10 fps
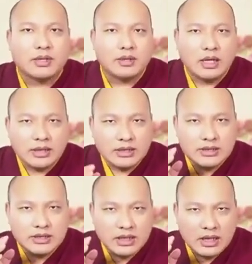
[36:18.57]
And so there
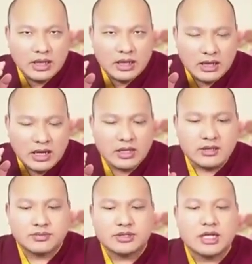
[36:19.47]
are reasons for
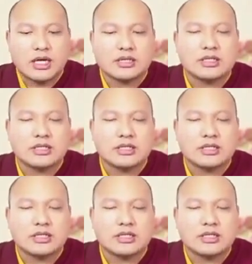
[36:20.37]
him to say